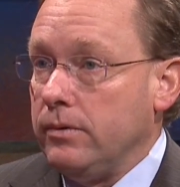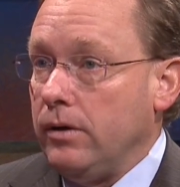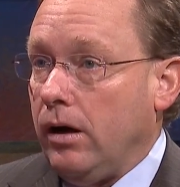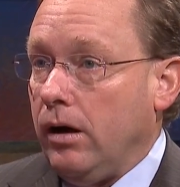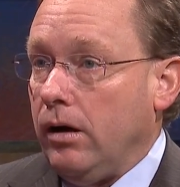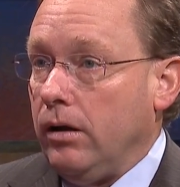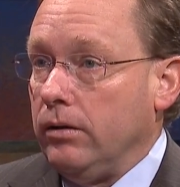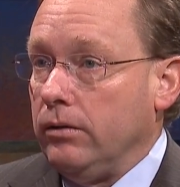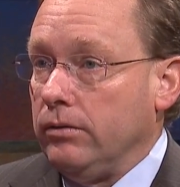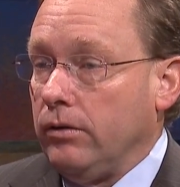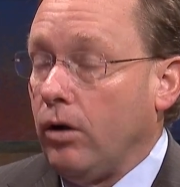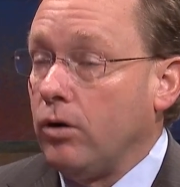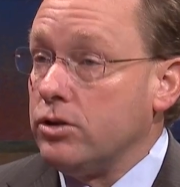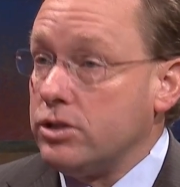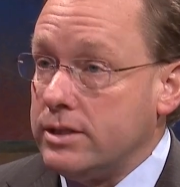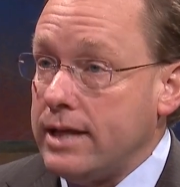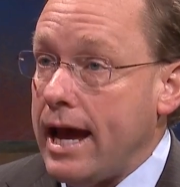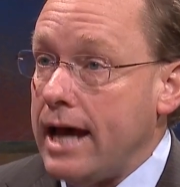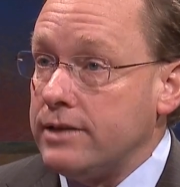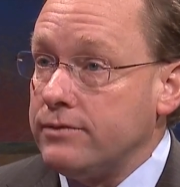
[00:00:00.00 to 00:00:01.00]

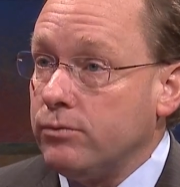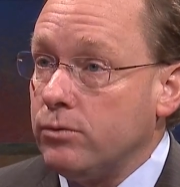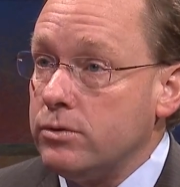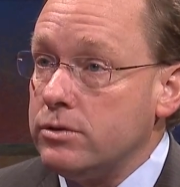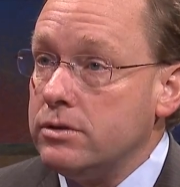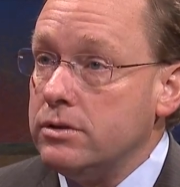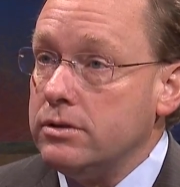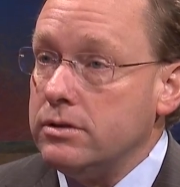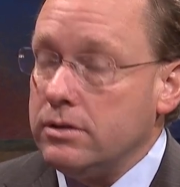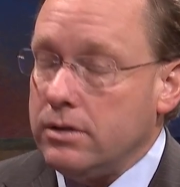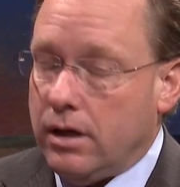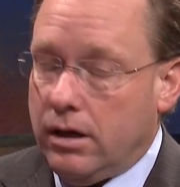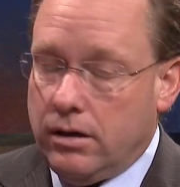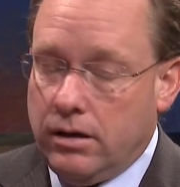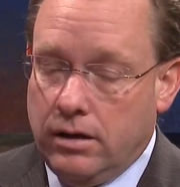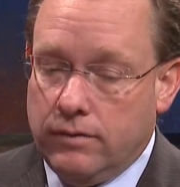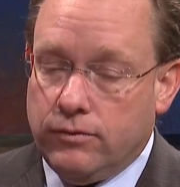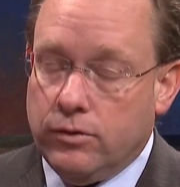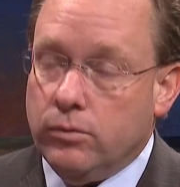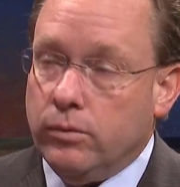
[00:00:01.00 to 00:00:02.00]
large task forces,
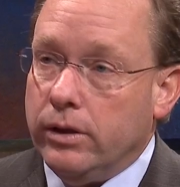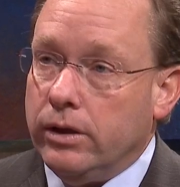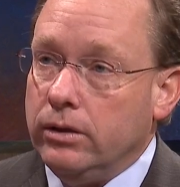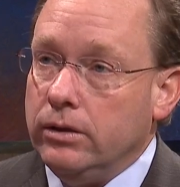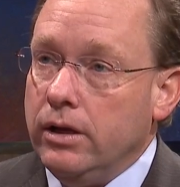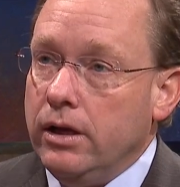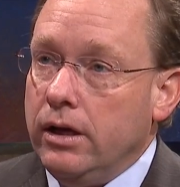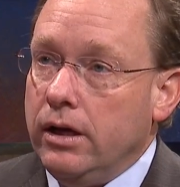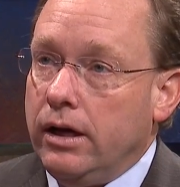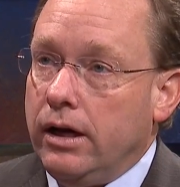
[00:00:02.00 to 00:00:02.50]
if you will,